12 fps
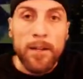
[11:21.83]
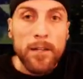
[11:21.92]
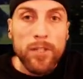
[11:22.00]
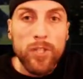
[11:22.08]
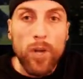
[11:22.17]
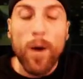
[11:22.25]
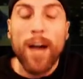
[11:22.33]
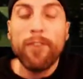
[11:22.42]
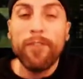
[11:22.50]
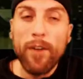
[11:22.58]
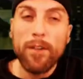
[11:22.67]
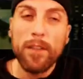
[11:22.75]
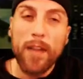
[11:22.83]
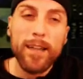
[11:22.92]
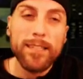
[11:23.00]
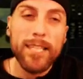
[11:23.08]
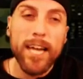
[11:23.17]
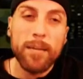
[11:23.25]
So I found a
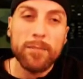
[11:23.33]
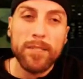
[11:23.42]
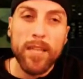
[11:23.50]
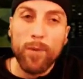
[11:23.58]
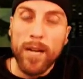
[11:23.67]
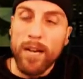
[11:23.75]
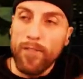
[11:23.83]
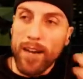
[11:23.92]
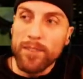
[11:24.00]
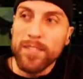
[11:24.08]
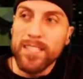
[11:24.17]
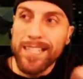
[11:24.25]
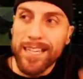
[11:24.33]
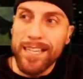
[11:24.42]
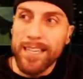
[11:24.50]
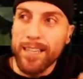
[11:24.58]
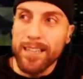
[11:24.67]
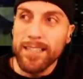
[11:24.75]
lot of times that whenever I've
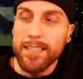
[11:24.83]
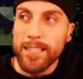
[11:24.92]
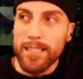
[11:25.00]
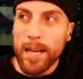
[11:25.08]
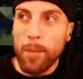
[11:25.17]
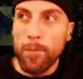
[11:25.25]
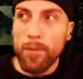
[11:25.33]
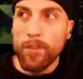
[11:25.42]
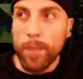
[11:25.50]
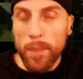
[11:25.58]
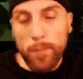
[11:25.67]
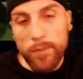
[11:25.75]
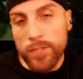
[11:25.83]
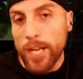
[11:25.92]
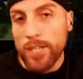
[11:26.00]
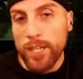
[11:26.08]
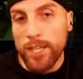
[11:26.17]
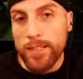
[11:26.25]
seen this example of people
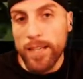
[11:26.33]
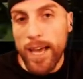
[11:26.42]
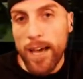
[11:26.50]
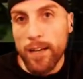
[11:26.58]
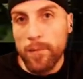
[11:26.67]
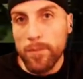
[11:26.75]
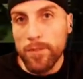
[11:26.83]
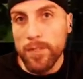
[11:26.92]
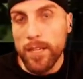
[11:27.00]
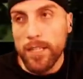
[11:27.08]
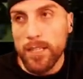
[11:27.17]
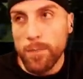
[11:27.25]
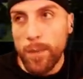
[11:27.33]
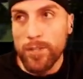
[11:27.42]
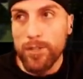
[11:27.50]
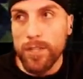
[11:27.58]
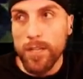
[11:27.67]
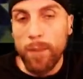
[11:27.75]
changing into animals,
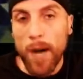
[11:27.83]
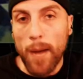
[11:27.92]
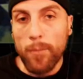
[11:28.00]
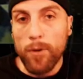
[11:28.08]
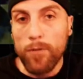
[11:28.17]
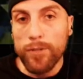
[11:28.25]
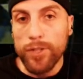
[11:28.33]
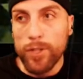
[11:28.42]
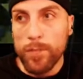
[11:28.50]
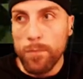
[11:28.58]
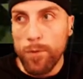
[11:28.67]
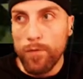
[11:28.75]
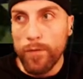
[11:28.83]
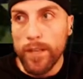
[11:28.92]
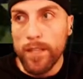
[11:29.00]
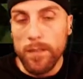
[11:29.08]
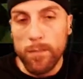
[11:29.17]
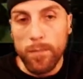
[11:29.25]
especially in pop culture,
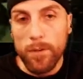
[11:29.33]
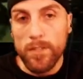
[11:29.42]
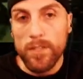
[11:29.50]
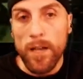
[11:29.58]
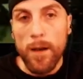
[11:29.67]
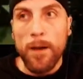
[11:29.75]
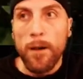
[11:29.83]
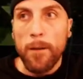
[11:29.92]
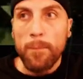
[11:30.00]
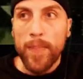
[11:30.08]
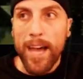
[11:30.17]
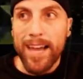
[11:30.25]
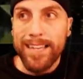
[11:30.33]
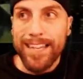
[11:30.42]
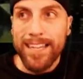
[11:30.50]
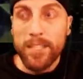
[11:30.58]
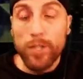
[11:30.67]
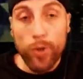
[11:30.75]
movies, and books, that
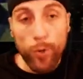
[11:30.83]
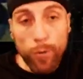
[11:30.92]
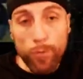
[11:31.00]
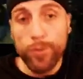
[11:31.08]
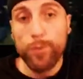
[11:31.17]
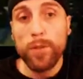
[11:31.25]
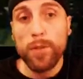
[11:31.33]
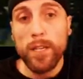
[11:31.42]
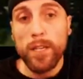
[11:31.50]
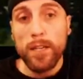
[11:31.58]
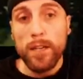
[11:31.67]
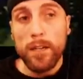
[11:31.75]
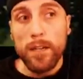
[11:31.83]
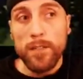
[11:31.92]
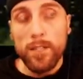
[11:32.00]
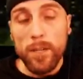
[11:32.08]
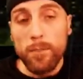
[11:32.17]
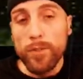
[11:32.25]
it's usually
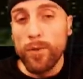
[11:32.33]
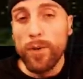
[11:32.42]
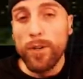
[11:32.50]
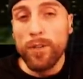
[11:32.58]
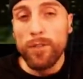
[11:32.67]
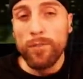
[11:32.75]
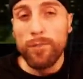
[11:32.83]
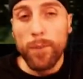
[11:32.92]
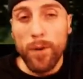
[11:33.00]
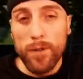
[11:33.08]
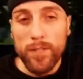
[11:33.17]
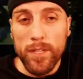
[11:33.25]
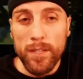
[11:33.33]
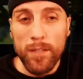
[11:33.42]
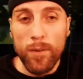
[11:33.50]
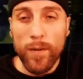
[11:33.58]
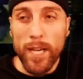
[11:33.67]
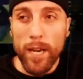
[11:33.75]
some sort of person
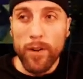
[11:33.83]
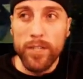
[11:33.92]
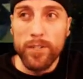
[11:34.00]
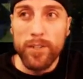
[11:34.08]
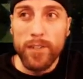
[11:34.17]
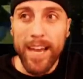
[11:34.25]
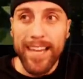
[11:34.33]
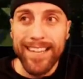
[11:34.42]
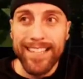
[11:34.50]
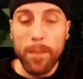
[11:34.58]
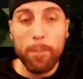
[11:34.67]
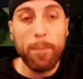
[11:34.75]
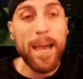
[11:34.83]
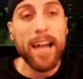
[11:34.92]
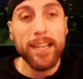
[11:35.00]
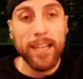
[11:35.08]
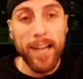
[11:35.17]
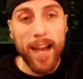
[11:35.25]
or character that is a
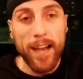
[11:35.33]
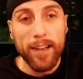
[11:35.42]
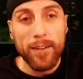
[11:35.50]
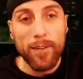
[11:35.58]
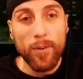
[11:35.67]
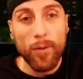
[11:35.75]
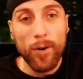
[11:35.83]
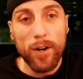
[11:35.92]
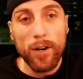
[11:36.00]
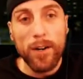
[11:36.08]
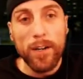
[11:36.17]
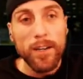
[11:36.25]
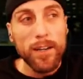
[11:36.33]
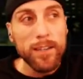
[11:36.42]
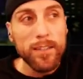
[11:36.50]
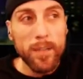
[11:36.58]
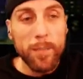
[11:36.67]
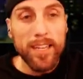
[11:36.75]
bad guy, or
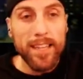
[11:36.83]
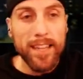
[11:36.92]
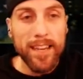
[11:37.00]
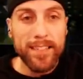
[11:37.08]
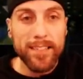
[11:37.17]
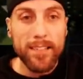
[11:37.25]
somebody that